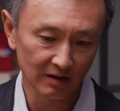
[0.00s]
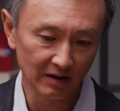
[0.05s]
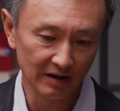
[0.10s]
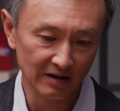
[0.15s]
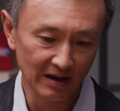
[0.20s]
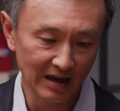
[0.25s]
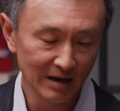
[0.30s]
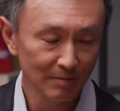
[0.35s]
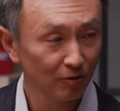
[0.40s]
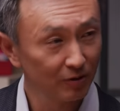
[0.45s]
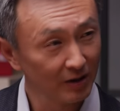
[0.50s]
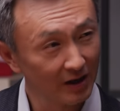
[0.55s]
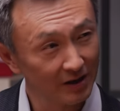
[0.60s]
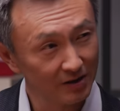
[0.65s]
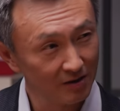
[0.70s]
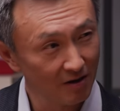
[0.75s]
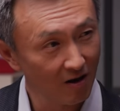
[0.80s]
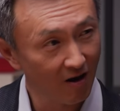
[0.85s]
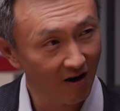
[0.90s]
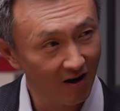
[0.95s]
enable that
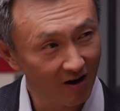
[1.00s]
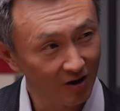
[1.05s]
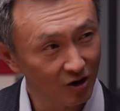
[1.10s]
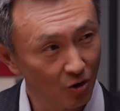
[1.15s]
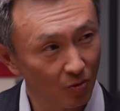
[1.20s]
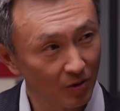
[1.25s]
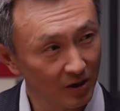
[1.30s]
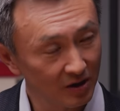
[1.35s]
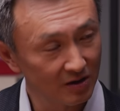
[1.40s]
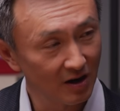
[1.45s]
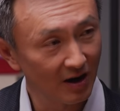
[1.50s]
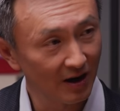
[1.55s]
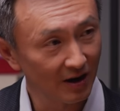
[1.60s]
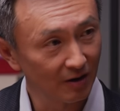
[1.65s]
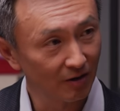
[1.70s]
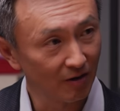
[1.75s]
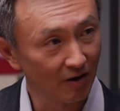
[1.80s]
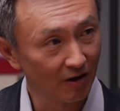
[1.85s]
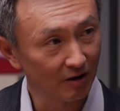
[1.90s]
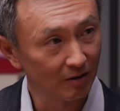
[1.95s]
ongoing
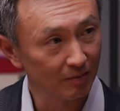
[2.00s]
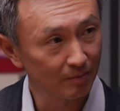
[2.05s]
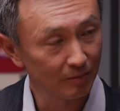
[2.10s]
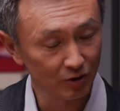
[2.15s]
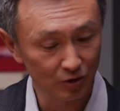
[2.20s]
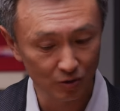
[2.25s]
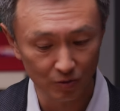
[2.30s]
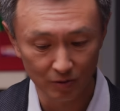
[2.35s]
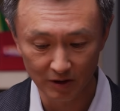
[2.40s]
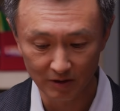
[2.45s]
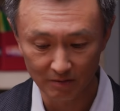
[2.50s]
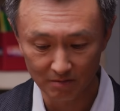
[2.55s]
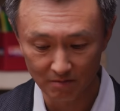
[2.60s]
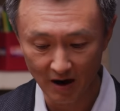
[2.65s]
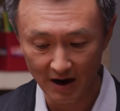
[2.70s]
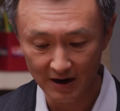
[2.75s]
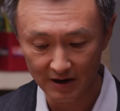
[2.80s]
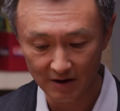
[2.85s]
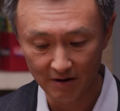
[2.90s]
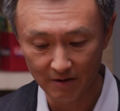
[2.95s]
dialogue mm. between
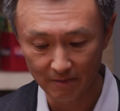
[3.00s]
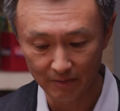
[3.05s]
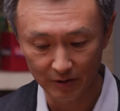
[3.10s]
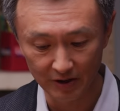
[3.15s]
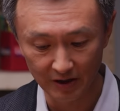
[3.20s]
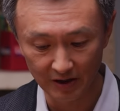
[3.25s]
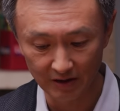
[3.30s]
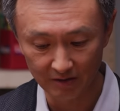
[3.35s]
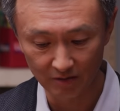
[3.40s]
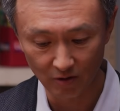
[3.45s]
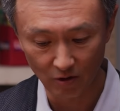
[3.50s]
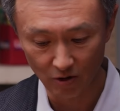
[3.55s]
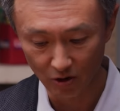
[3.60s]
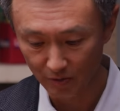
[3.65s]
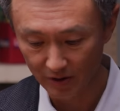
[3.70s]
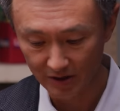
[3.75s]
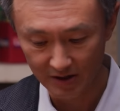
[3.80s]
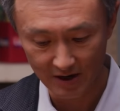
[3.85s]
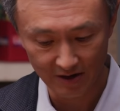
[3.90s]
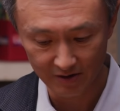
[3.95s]
my company, all the
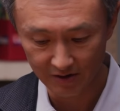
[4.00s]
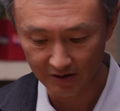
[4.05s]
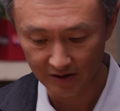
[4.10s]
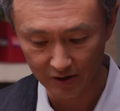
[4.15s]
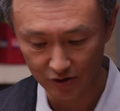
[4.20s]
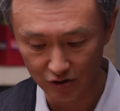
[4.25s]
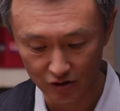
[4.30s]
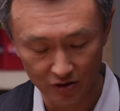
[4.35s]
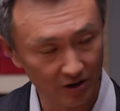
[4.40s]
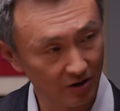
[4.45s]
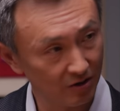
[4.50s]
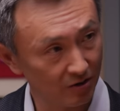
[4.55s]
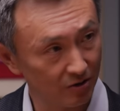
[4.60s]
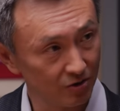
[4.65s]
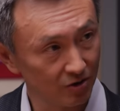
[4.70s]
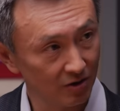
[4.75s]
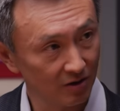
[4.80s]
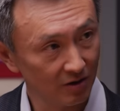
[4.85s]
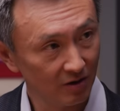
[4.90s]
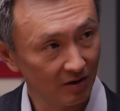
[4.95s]
way down to the
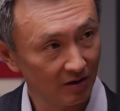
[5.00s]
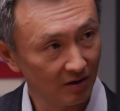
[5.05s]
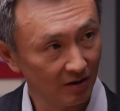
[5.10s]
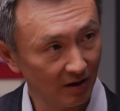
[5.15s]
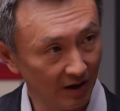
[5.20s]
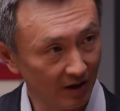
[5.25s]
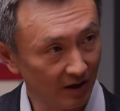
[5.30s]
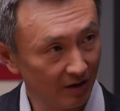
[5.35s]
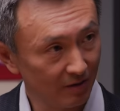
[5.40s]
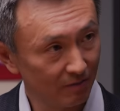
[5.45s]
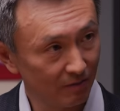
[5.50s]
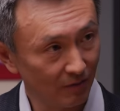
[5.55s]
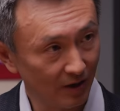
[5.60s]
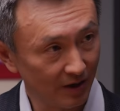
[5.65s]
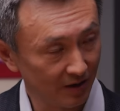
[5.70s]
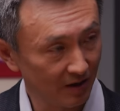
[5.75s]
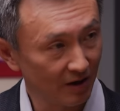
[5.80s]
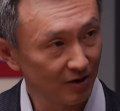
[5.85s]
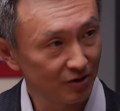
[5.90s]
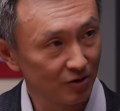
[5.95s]
engineers, and
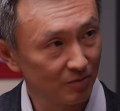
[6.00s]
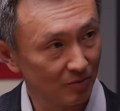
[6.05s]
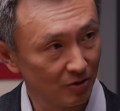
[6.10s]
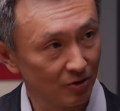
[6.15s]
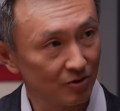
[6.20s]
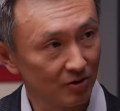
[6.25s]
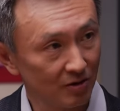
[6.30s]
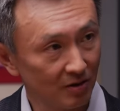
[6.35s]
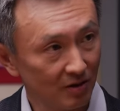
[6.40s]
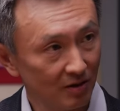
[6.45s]
my customers.